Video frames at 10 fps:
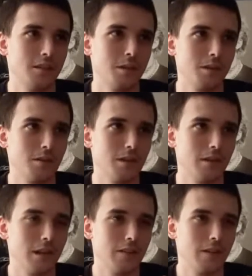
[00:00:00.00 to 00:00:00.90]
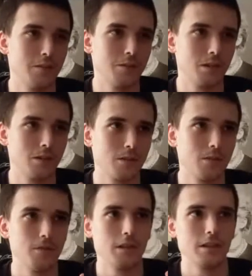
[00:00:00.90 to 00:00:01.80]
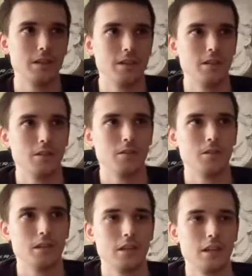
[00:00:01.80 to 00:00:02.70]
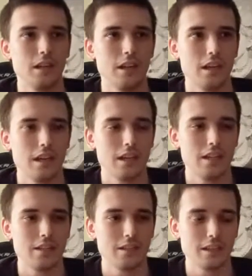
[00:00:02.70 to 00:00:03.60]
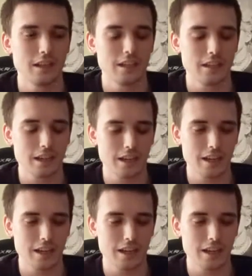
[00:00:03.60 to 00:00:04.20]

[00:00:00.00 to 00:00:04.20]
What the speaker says: but a lot of it was also very dull, and like